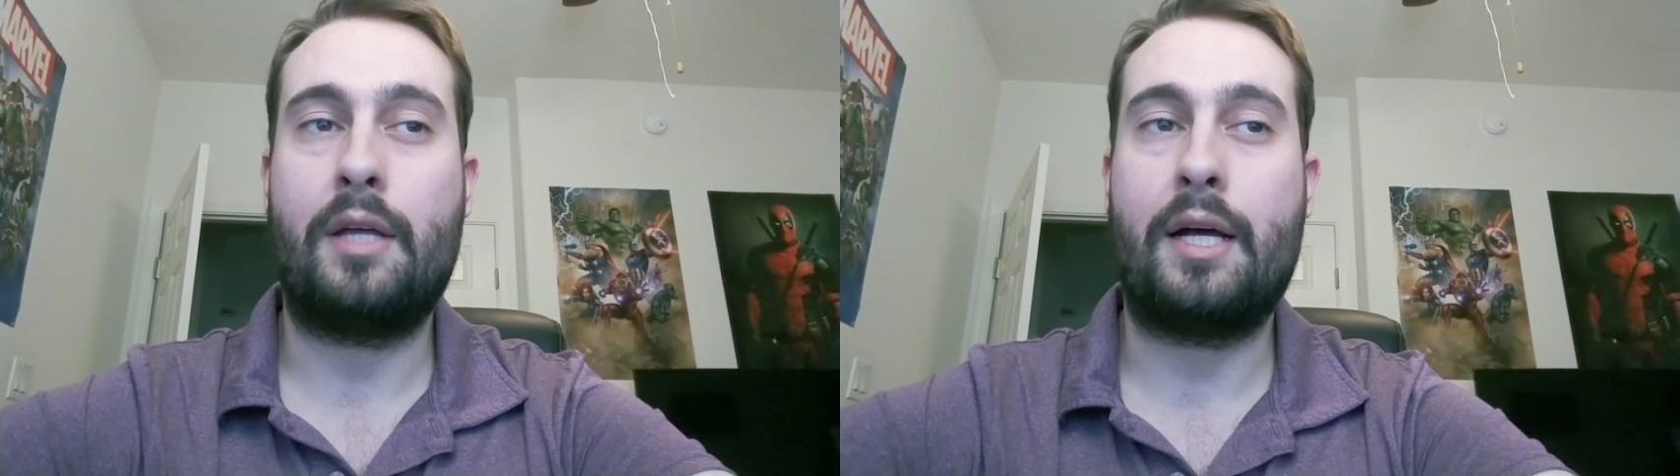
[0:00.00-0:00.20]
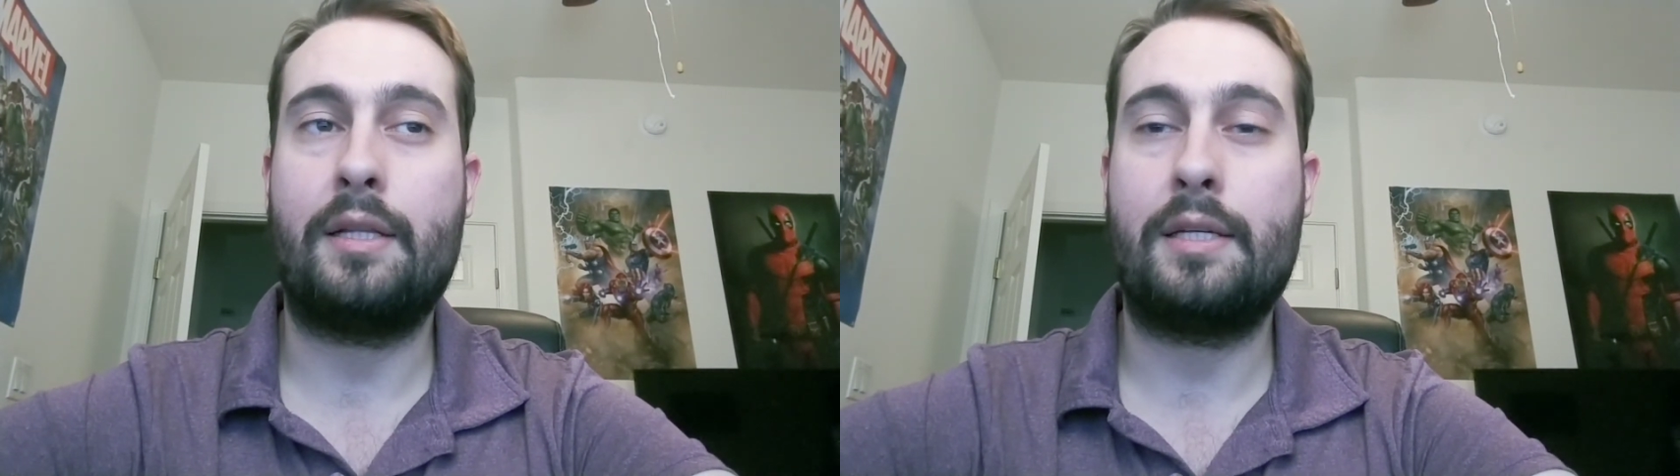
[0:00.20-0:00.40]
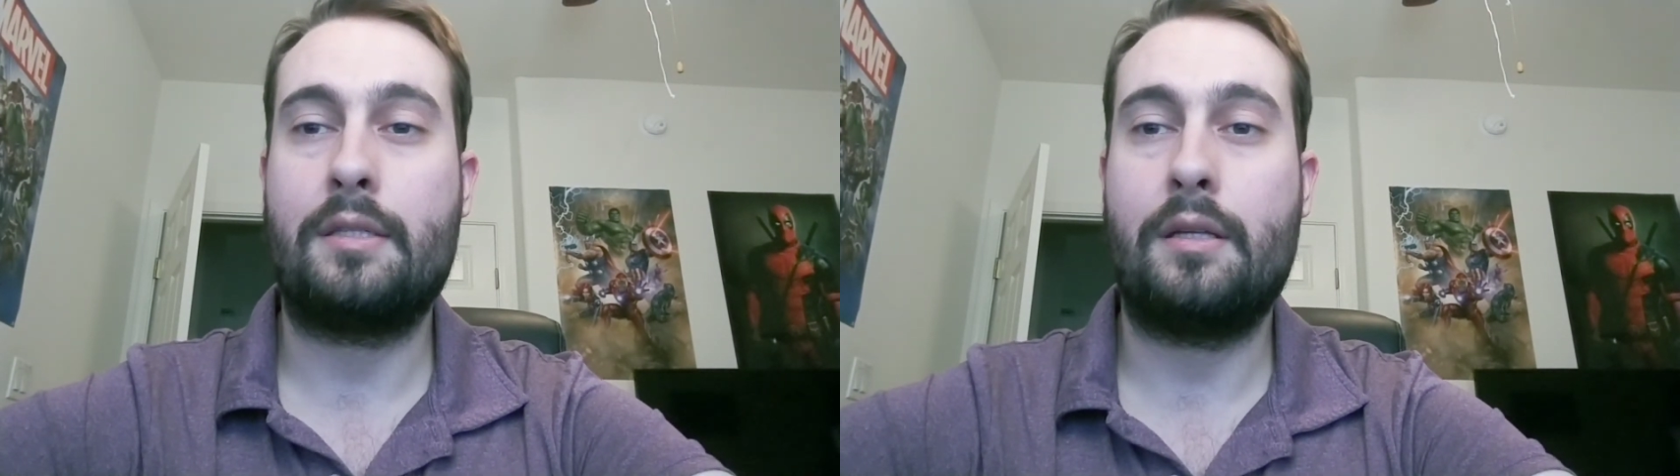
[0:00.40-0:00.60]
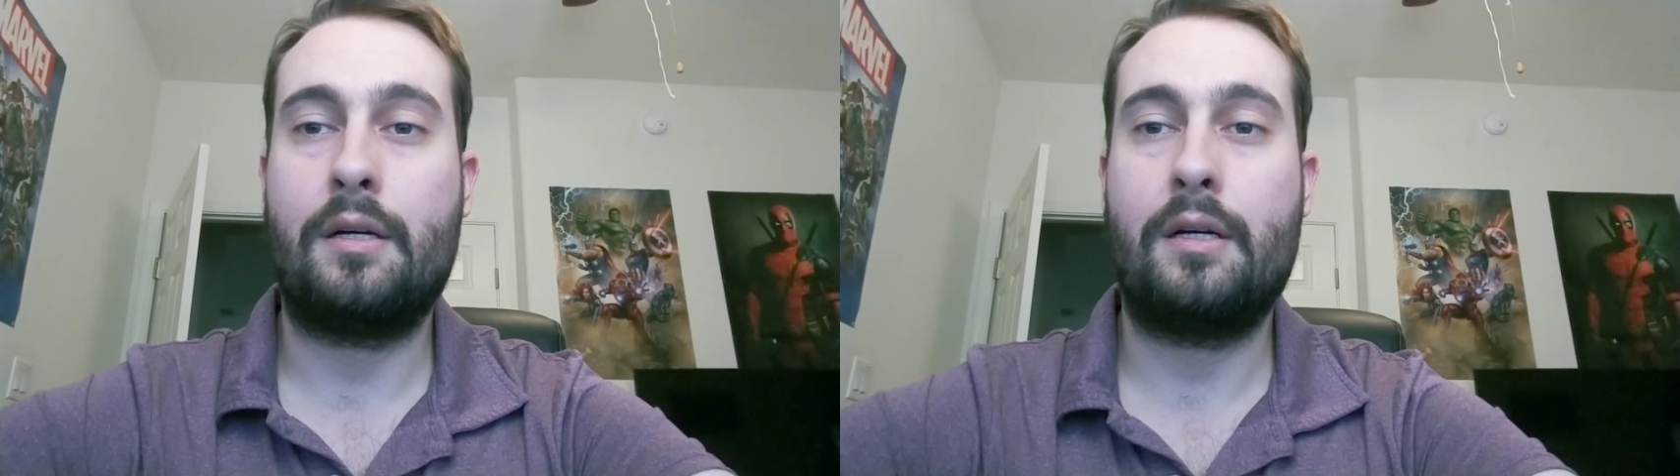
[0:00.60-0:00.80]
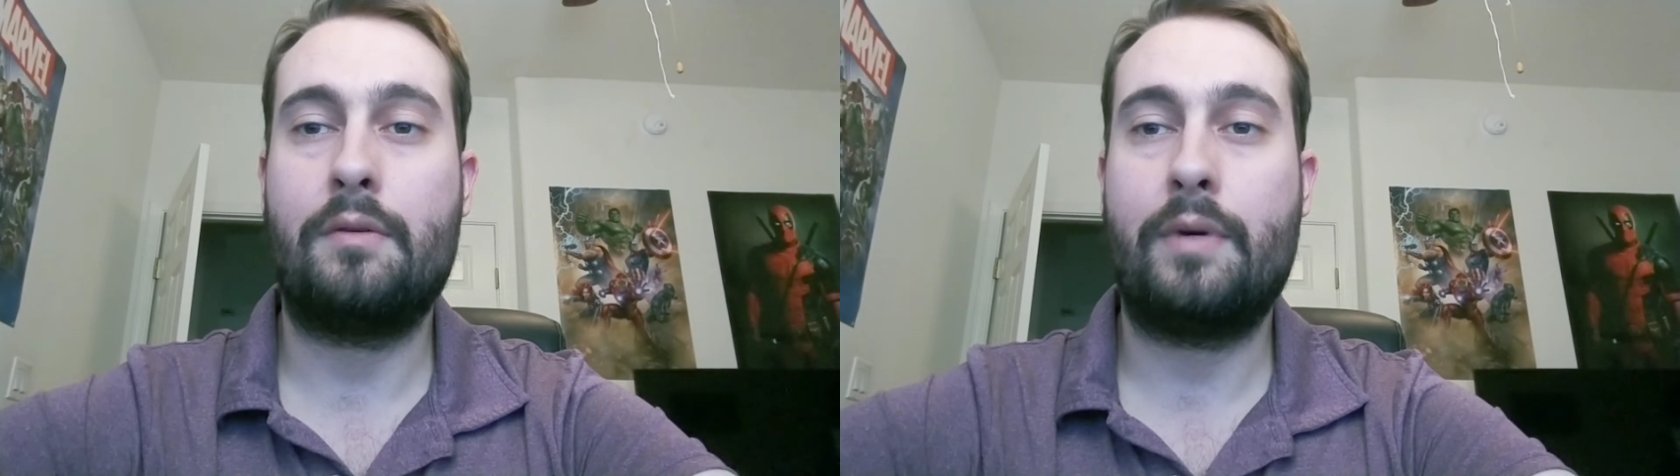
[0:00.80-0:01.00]
that lesson the
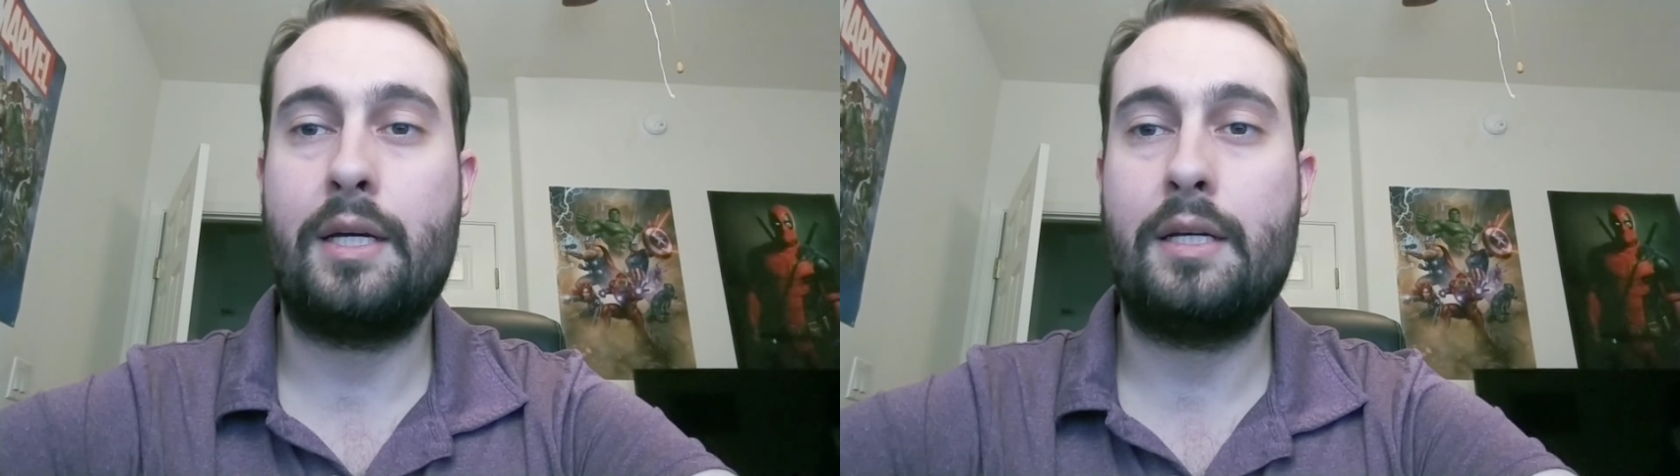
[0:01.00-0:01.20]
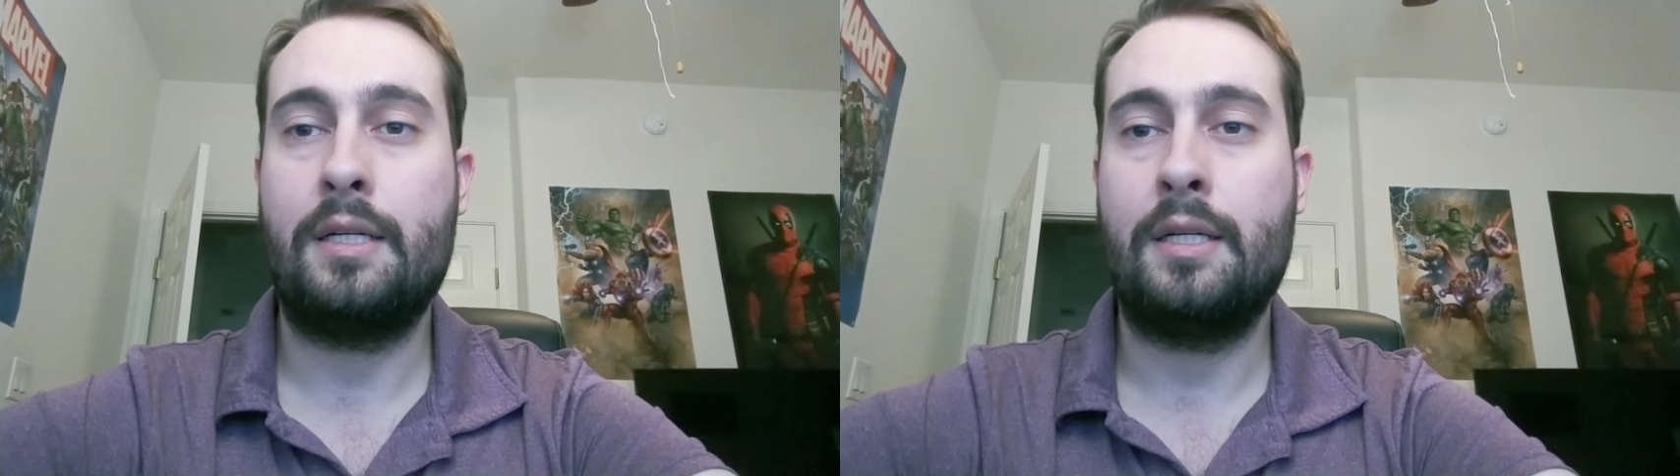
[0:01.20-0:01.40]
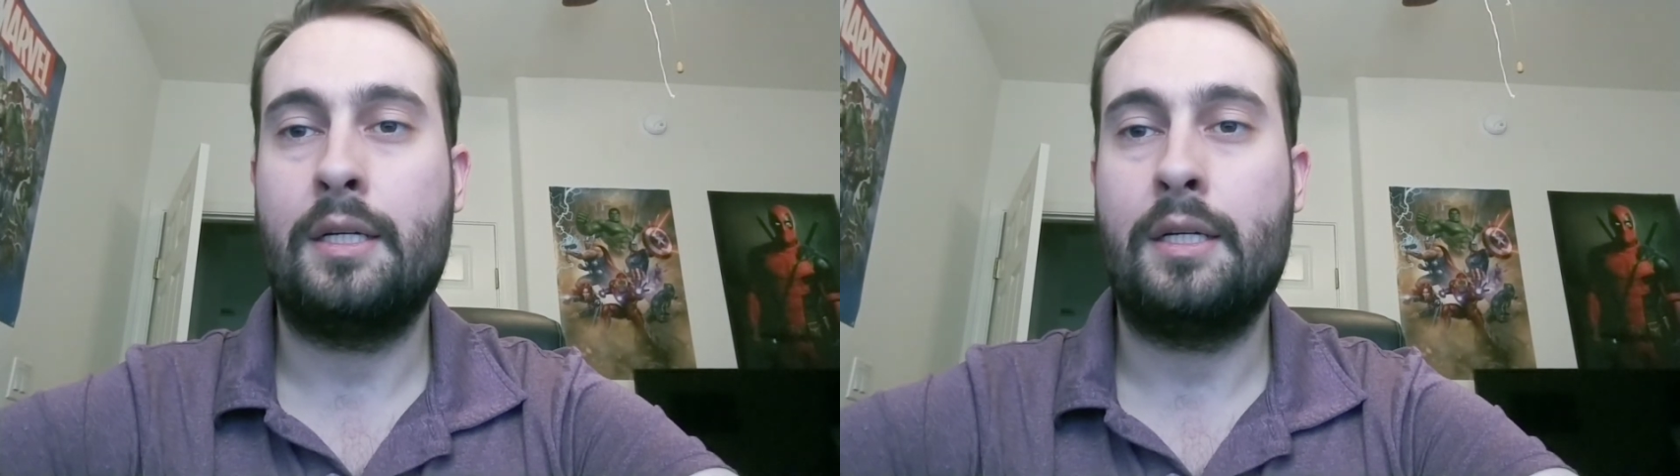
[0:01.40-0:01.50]
hard way.